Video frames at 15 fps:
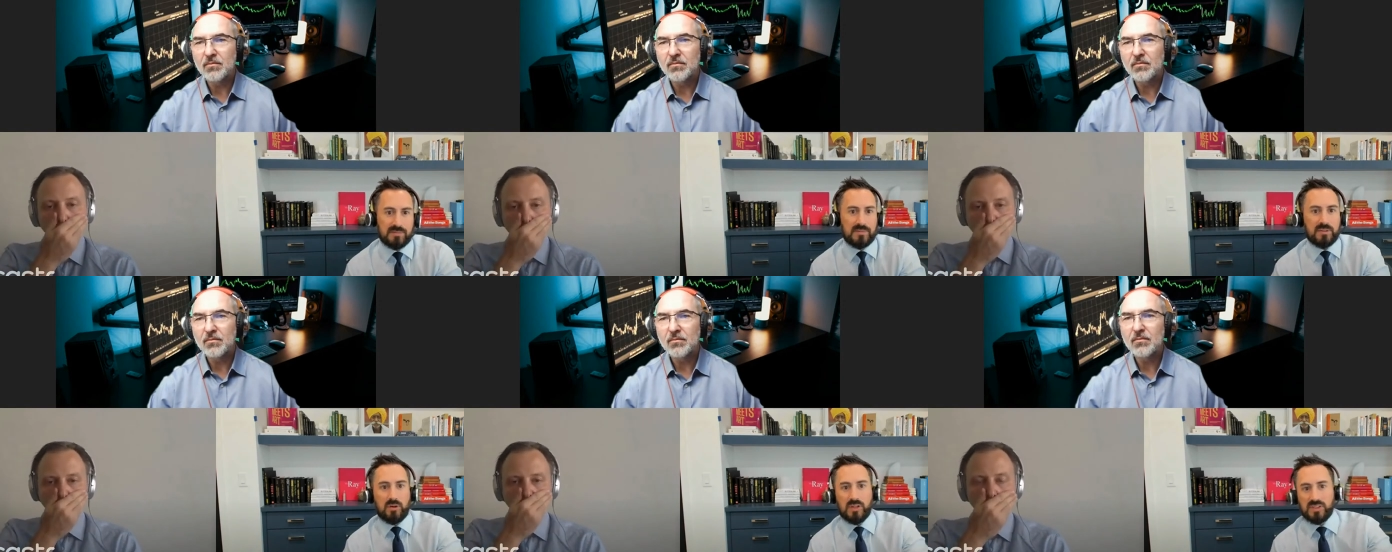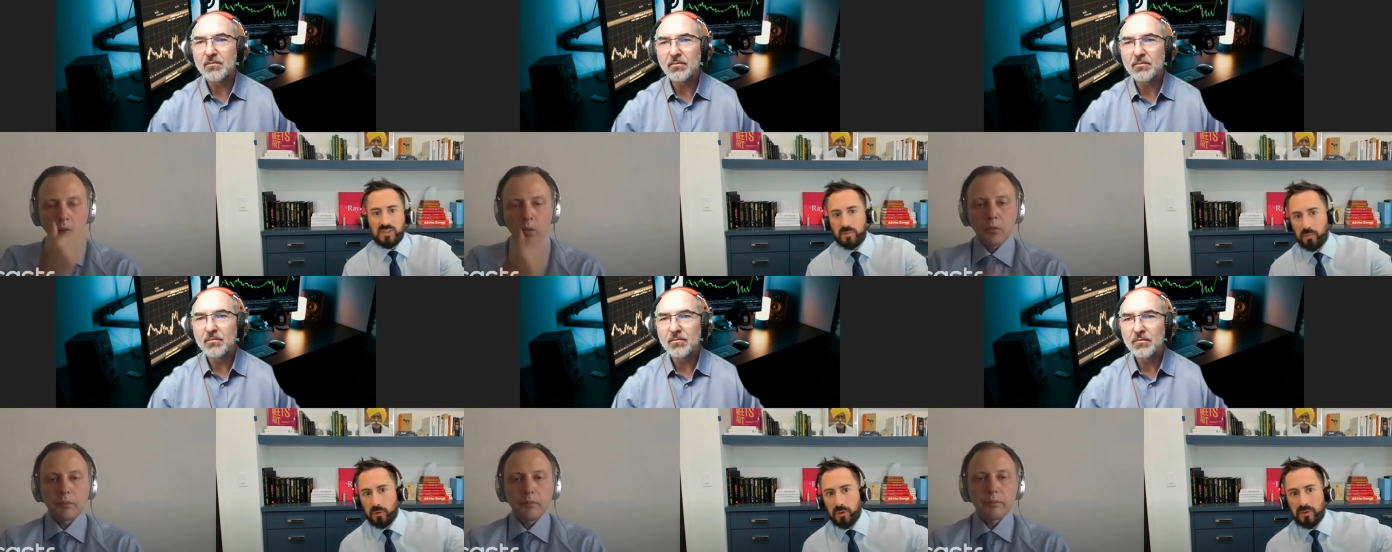
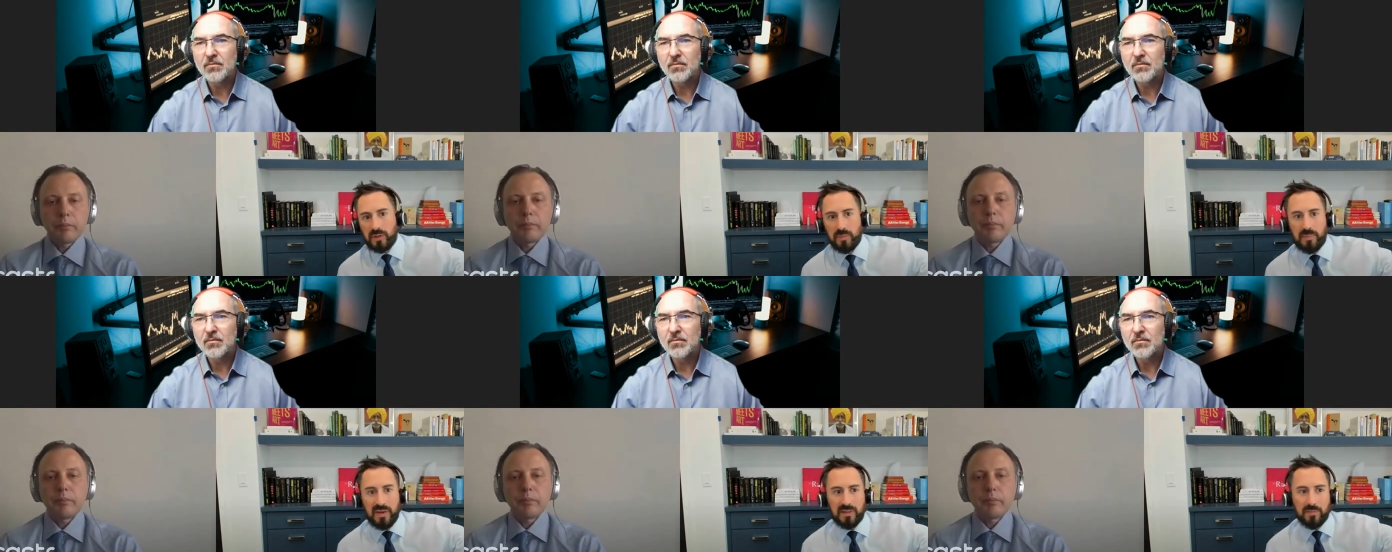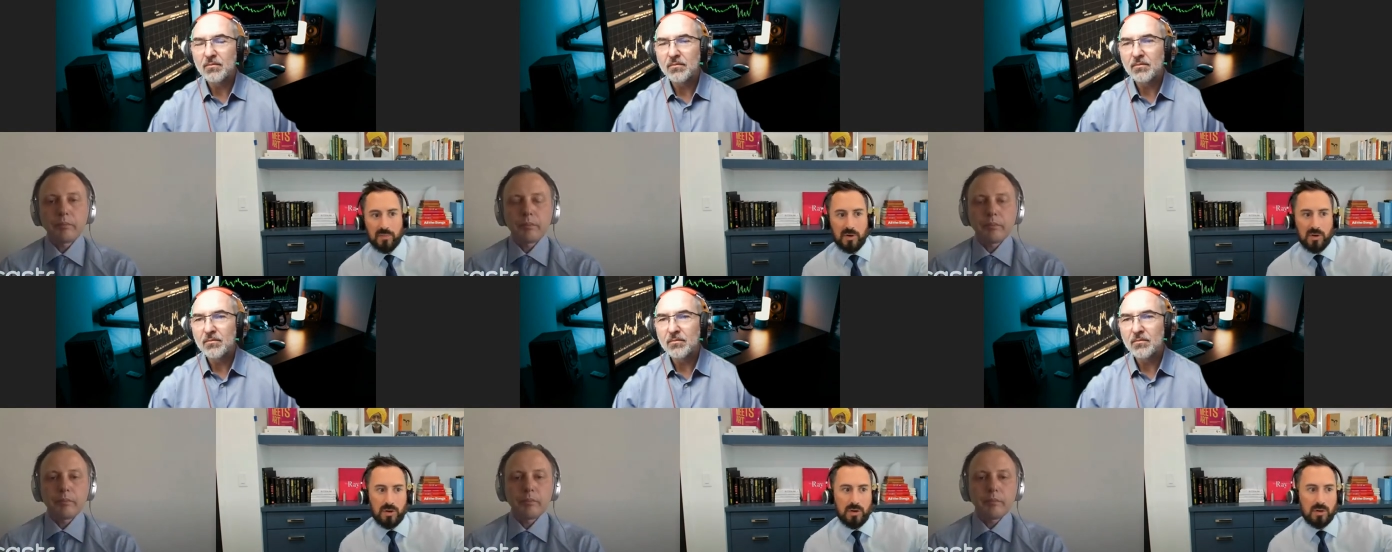Speaker 1: across the board, they pay
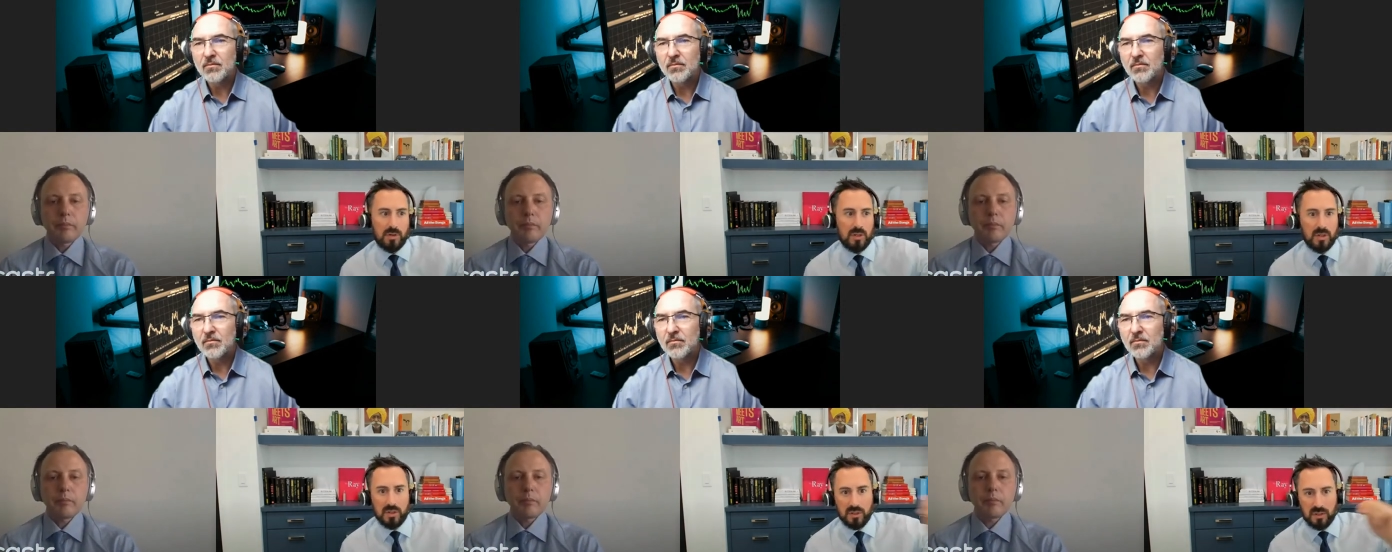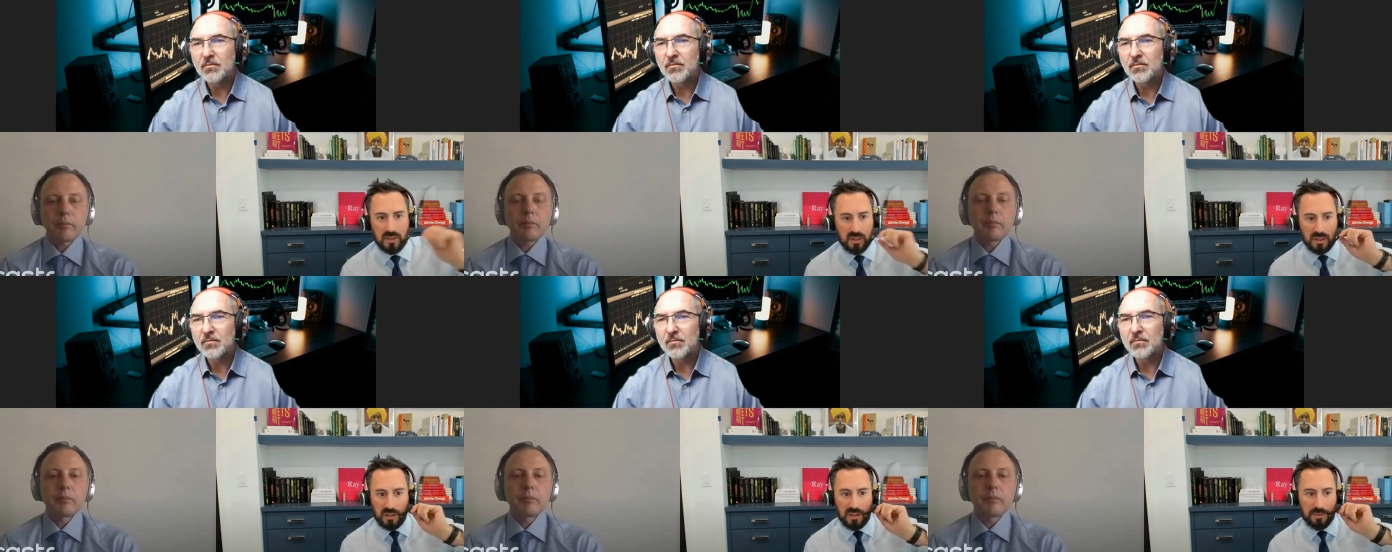them all
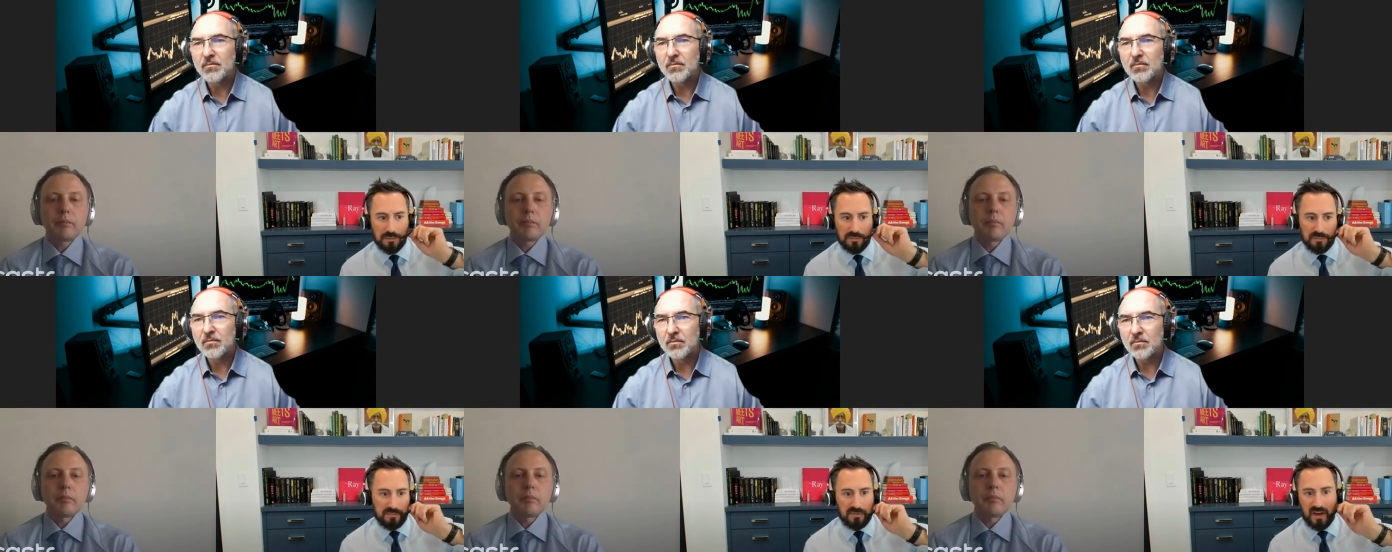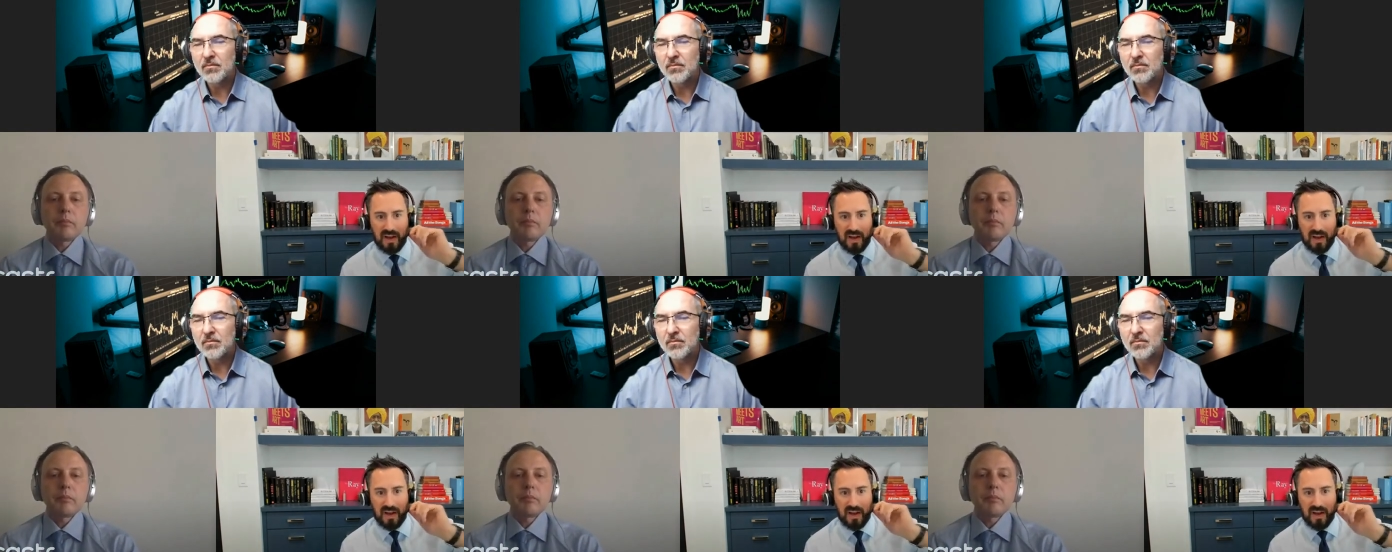um,